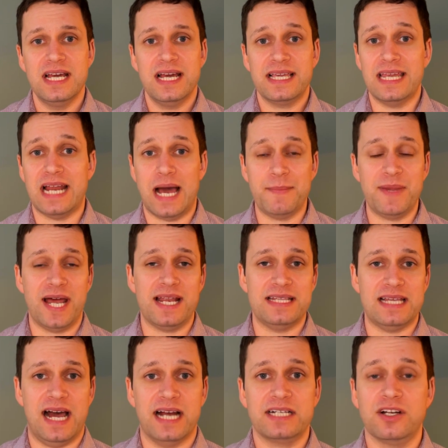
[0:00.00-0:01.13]
Again, I'm not a
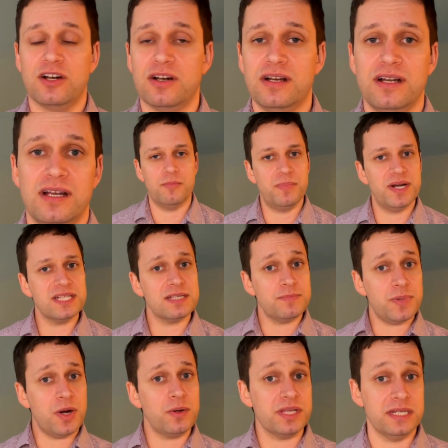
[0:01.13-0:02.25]
doctor, but it's a
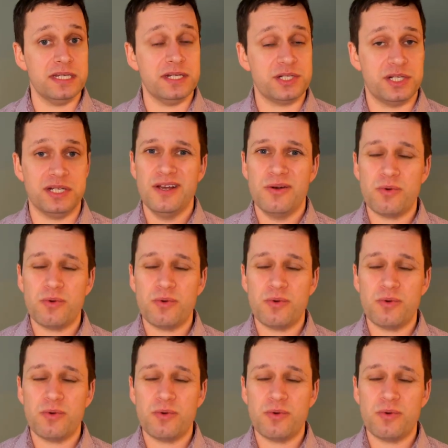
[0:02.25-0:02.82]
bone condition